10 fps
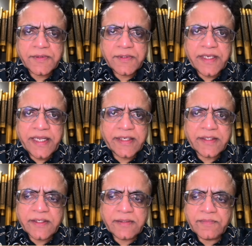And
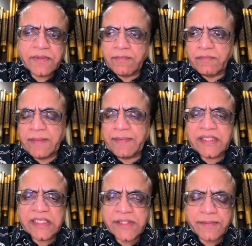maybe
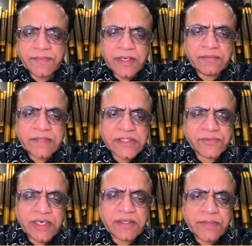that's the, you know, that's
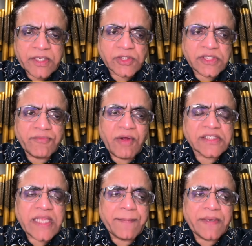what, because see what's
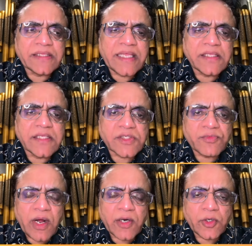happening. They just
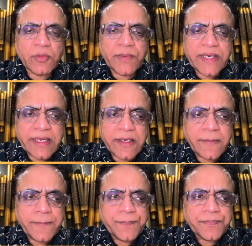want to bring,
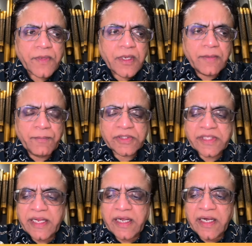bolte
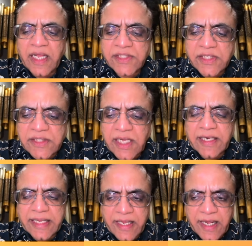like arajakta
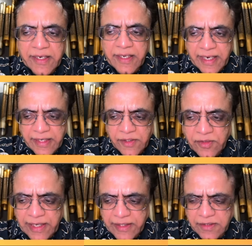leke aana, right? You know,
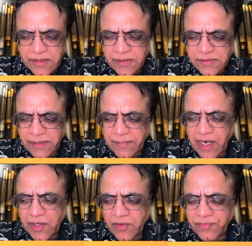like some
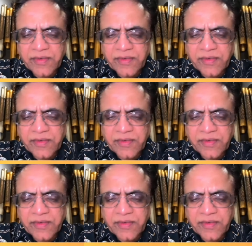kind of